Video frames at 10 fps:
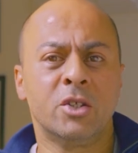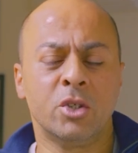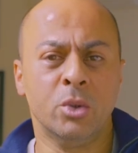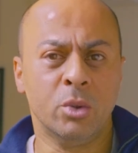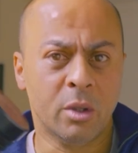
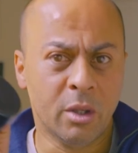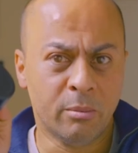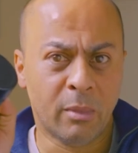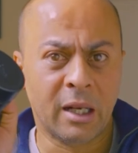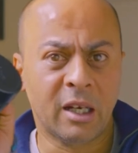to
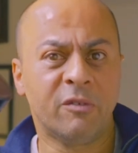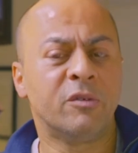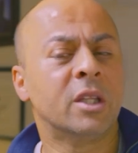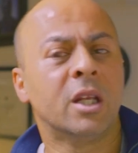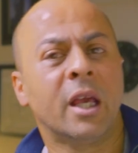my
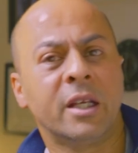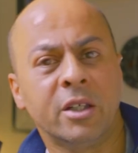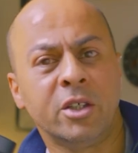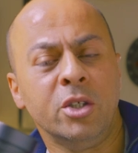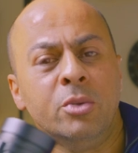love for the
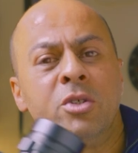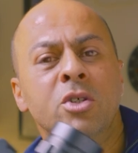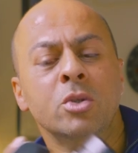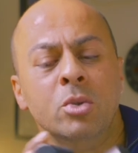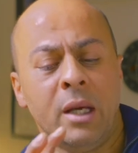Leica
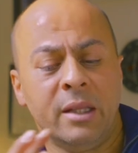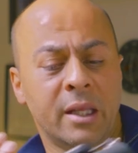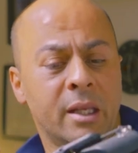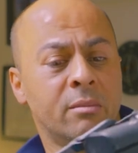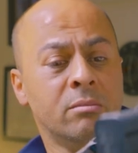Q2
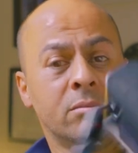and then